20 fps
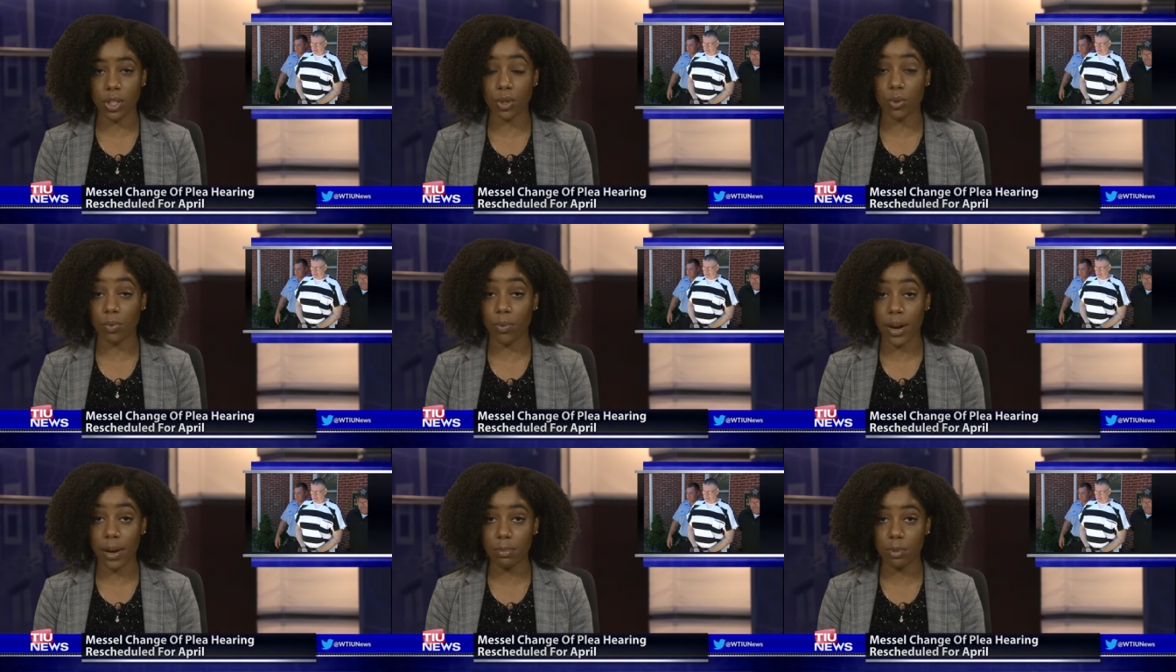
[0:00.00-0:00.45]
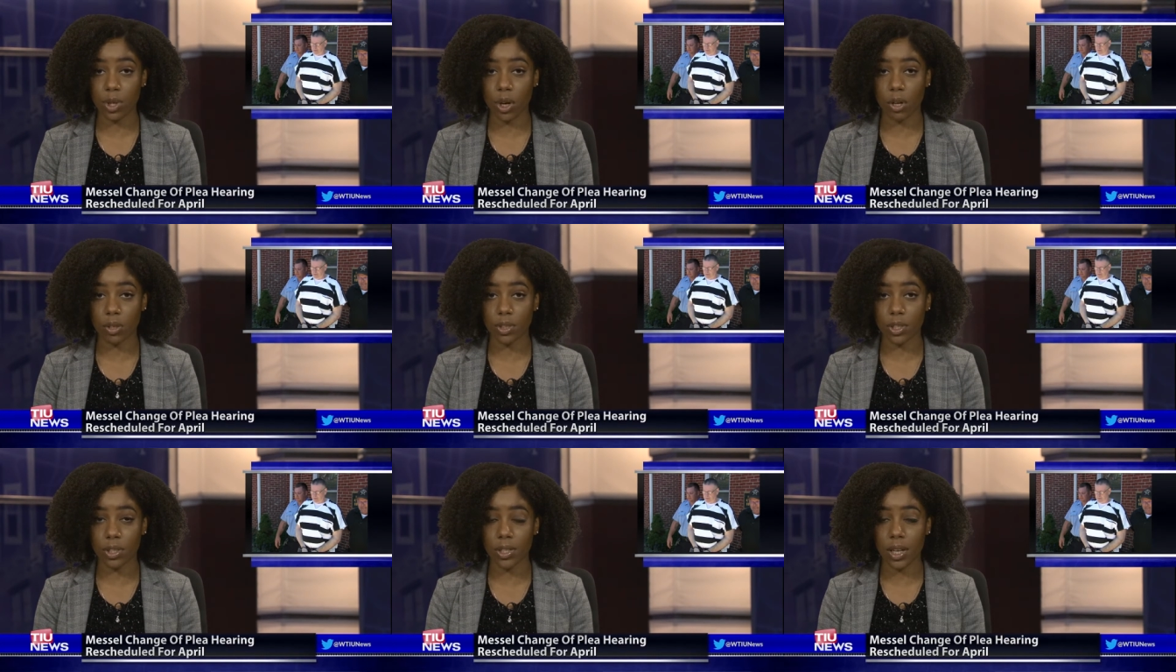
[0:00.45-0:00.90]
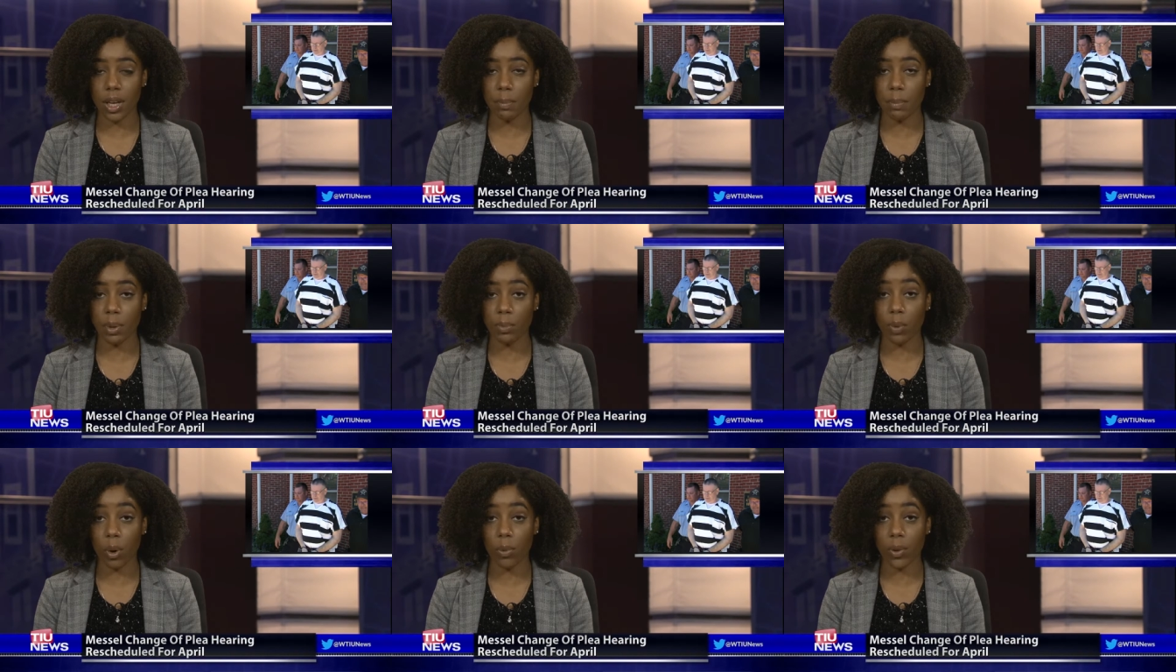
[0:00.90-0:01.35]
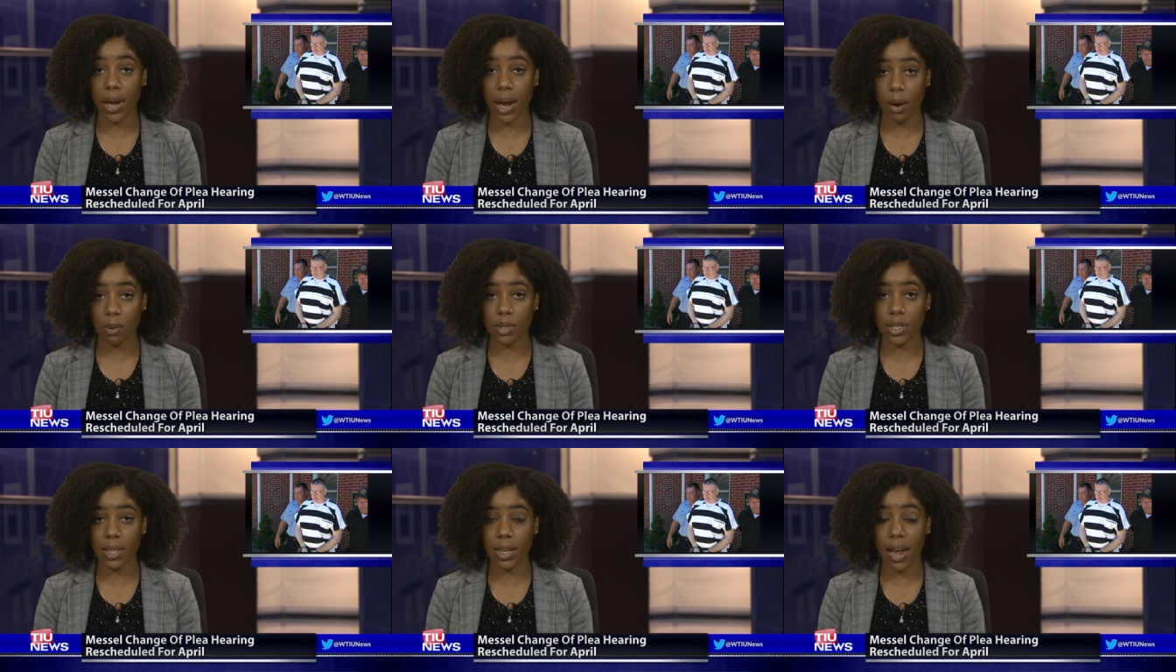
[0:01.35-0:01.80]
to rape charges in Monroe
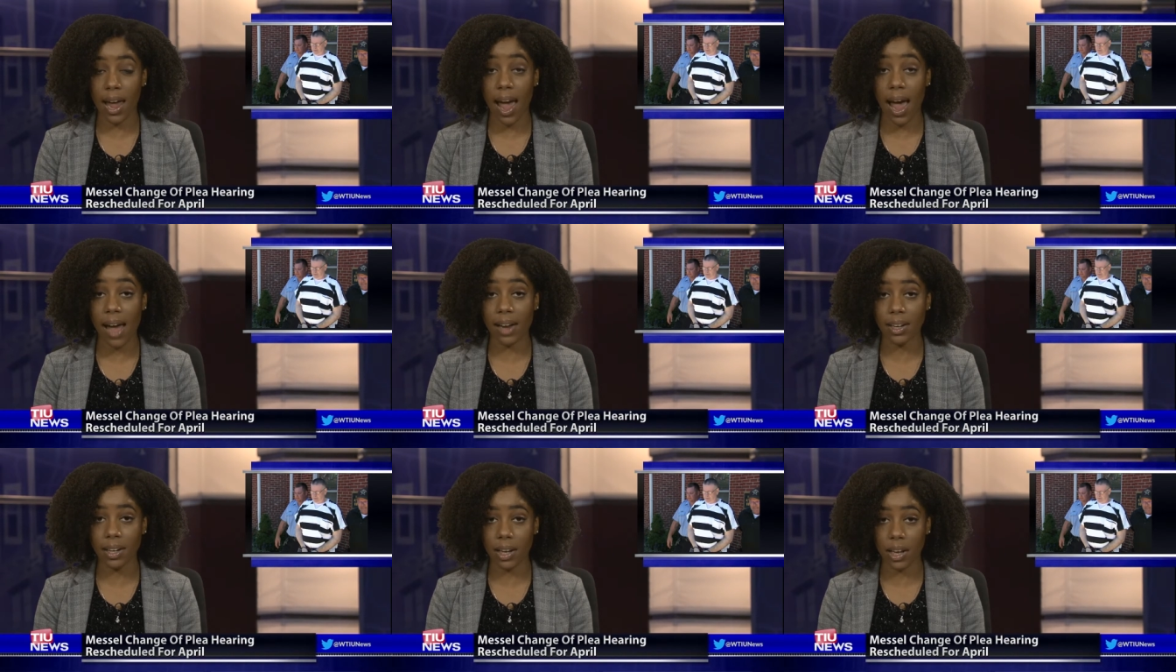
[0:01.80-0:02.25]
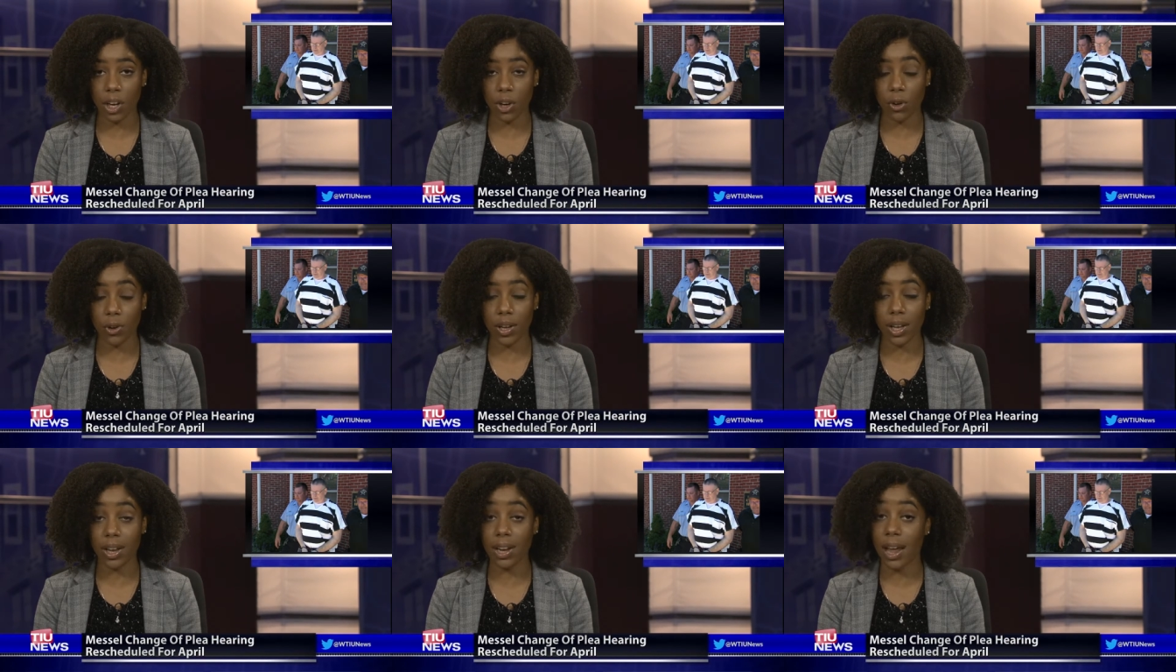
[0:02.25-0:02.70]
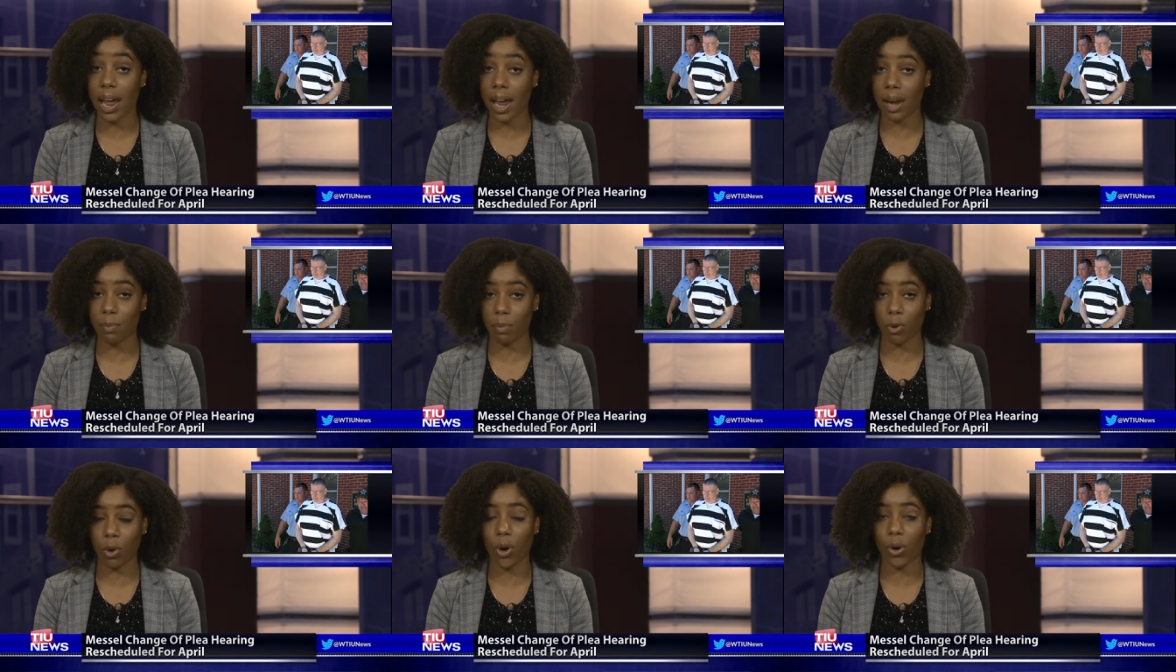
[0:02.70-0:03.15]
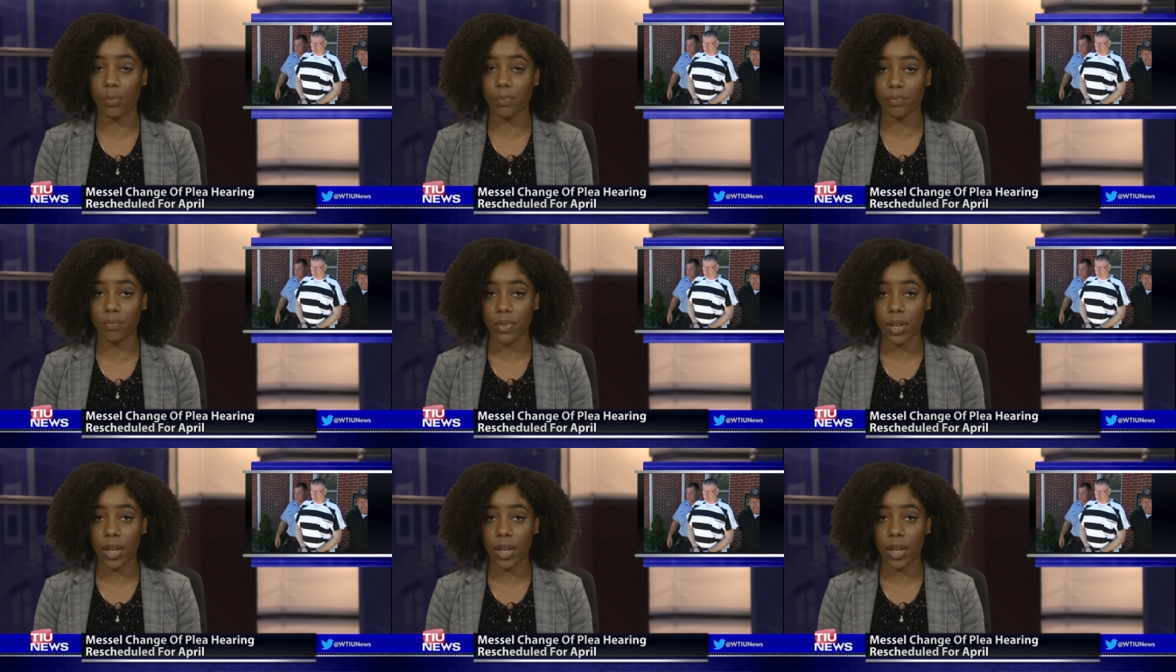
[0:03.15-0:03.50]
County at a hearing in April.